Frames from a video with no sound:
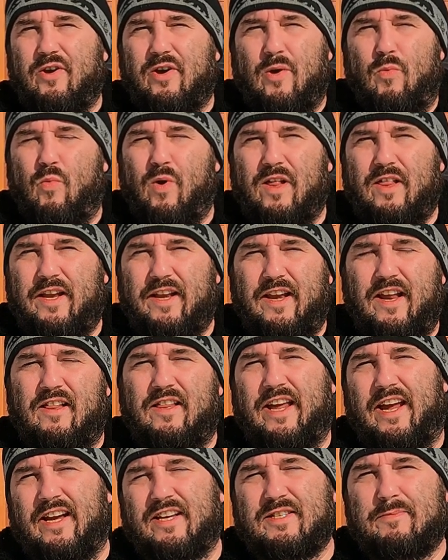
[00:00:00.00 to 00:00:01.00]
you can
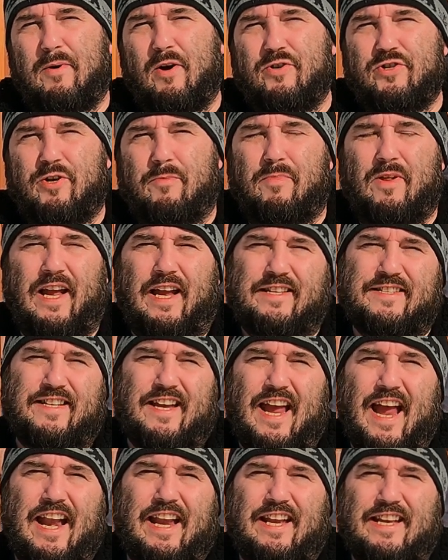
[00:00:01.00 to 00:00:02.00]
willy-nilly expose your
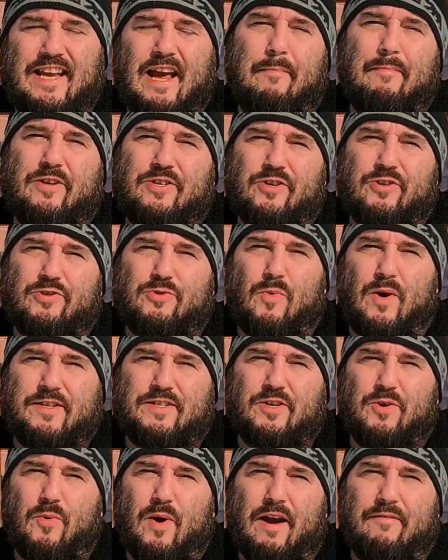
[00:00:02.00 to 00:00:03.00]
plants to any temperatures
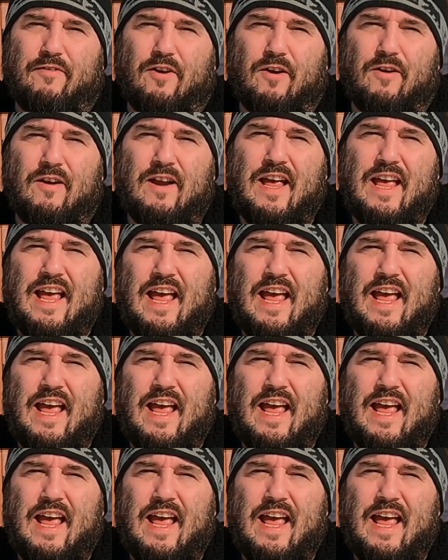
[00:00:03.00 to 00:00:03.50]
whatsoever.